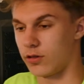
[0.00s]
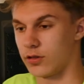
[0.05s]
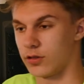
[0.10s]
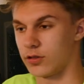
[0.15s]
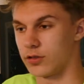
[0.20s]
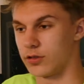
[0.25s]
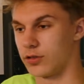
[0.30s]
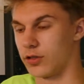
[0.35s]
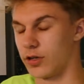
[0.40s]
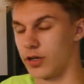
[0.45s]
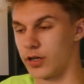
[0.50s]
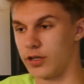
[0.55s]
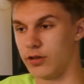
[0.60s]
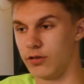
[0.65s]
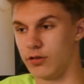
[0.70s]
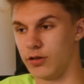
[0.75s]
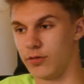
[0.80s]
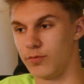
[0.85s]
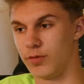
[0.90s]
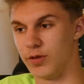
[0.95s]
Because like you
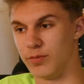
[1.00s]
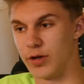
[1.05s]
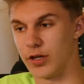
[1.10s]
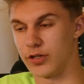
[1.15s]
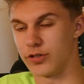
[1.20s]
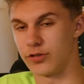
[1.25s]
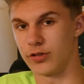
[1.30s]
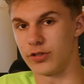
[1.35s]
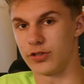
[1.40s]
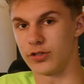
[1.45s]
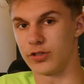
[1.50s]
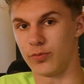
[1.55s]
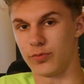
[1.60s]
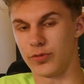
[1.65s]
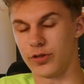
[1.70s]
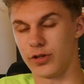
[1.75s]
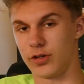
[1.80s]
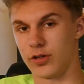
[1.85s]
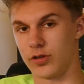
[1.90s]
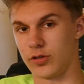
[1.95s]
could be measuring
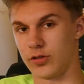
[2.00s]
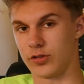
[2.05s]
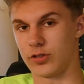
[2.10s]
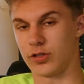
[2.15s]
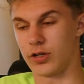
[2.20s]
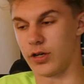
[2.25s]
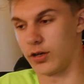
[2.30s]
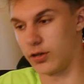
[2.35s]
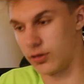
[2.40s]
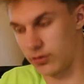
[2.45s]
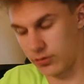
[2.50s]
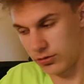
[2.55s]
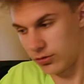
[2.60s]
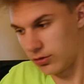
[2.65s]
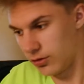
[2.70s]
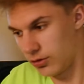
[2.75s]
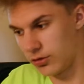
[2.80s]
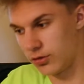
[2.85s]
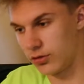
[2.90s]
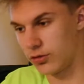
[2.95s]
something and it's like
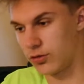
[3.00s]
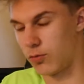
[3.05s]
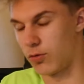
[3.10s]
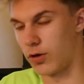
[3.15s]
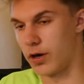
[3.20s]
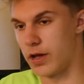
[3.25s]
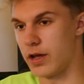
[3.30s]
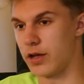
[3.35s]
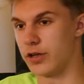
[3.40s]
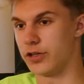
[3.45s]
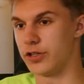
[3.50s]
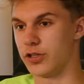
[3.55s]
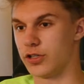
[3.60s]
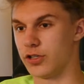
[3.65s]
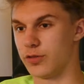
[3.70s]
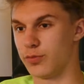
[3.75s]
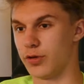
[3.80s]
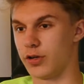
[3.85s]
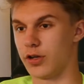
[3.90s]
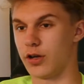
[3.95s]
20
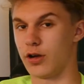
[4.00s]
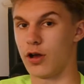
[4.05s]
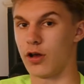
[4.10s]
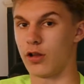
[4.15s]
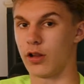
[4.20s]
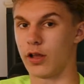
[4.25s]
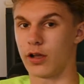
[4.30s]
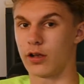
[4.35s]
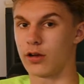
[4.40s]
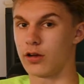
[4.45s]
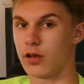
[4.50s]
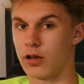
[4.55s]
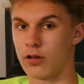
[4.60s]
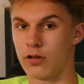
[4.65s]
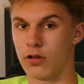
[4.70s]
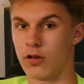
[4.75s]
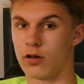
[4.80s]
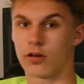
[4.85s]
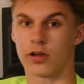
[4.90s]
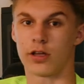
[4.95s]
inches, but you know, like how
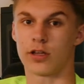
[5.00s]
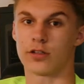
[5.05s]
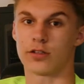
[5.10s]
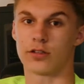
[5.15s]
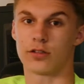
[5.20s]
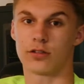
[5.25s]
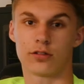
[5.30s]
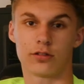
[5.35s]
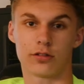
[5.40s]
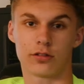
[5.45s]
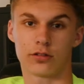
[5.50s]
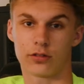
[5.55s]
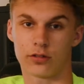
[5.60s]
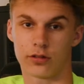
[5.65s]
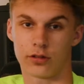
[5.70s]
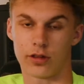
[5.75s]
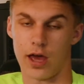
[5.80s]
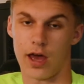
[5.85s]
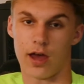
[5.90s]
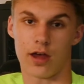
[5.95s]
long is
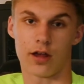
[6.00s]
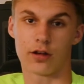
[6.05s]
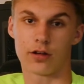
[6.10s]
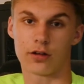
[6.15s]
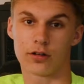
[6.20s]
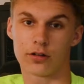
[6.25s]
that?